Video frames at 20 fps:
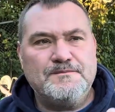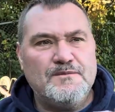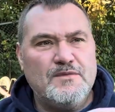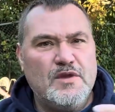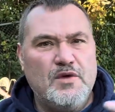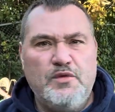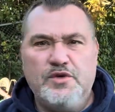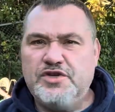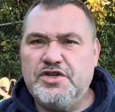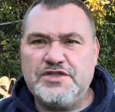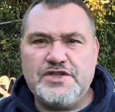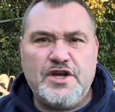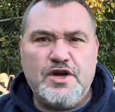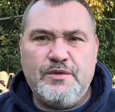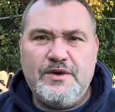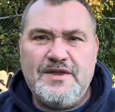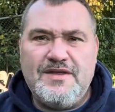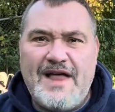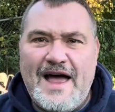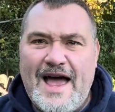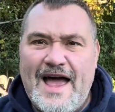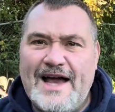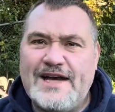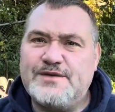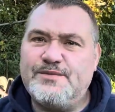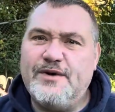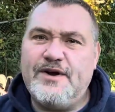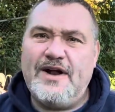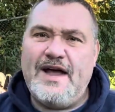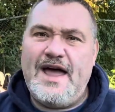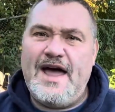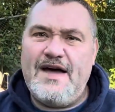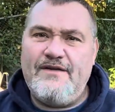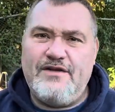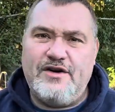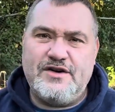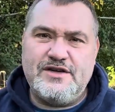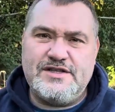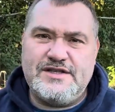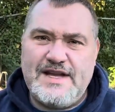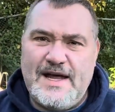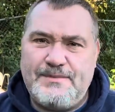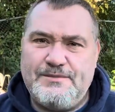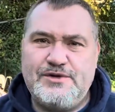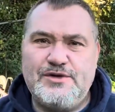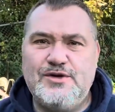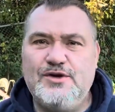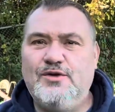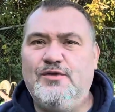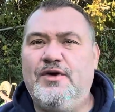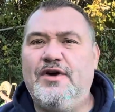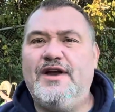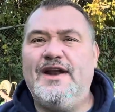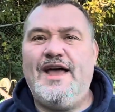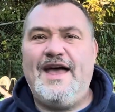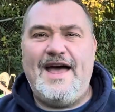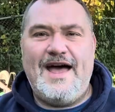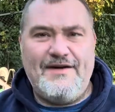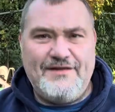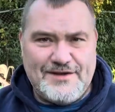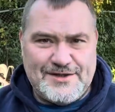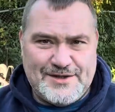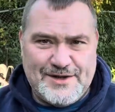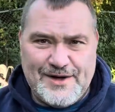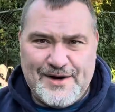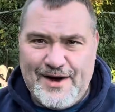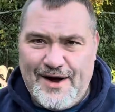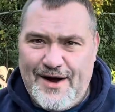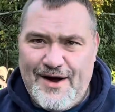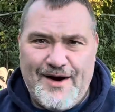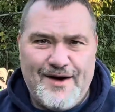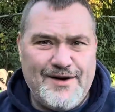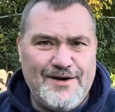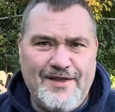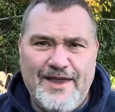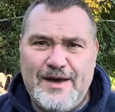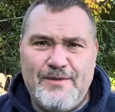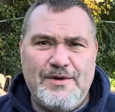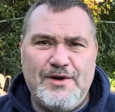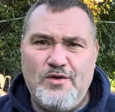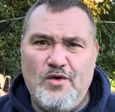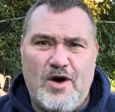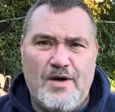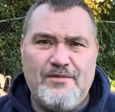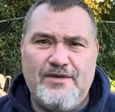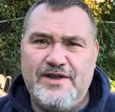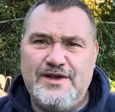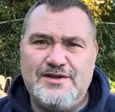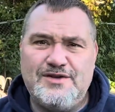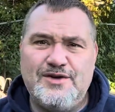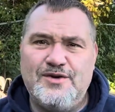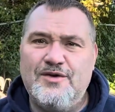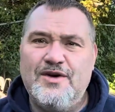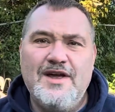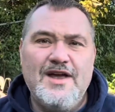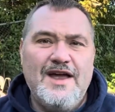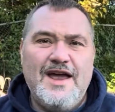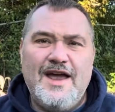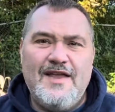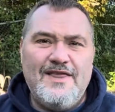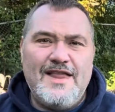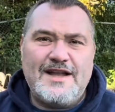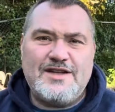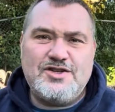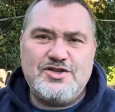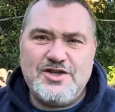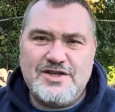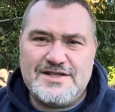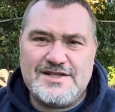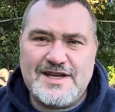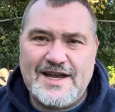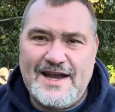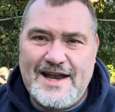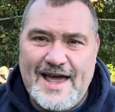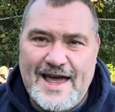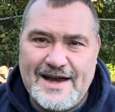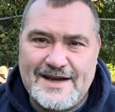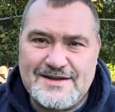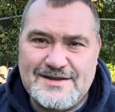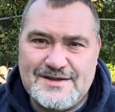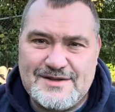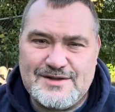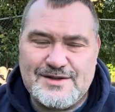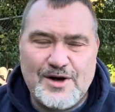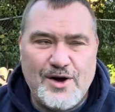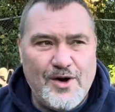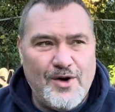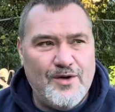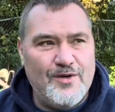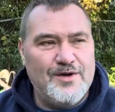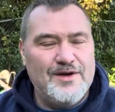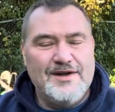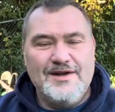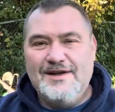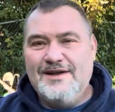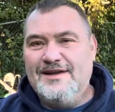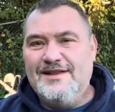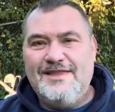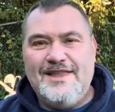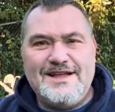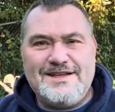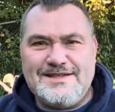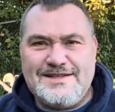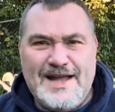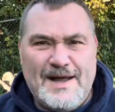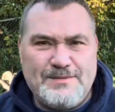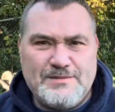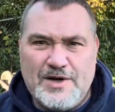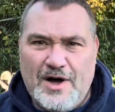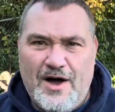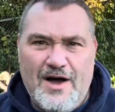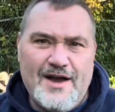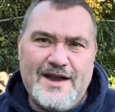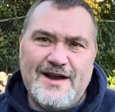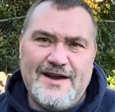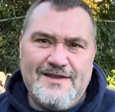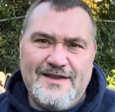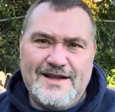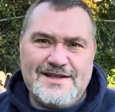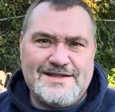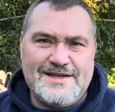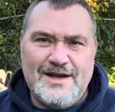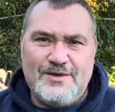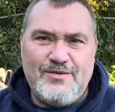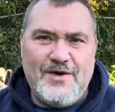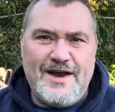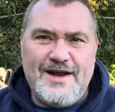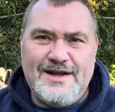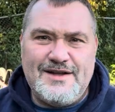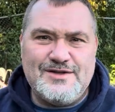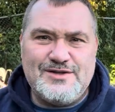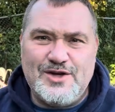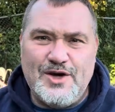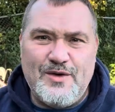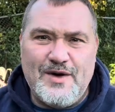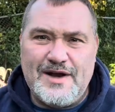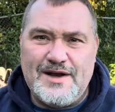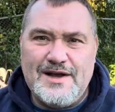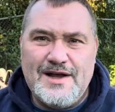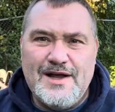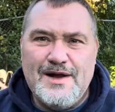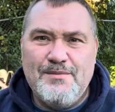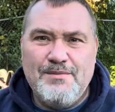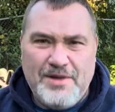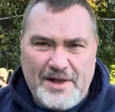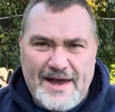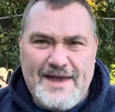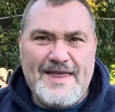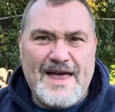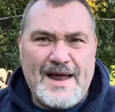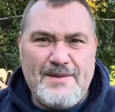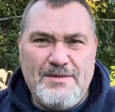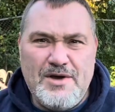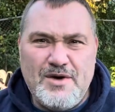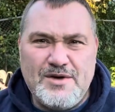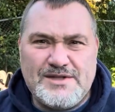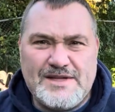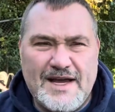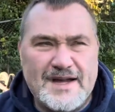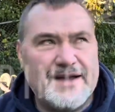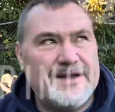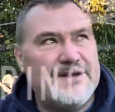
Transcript: We're just gonna relax. We're gonna have our step two. We're gonna have a cigar like we normally do, and let's just connect. So let's stop talking and let's get right into it. Play that music.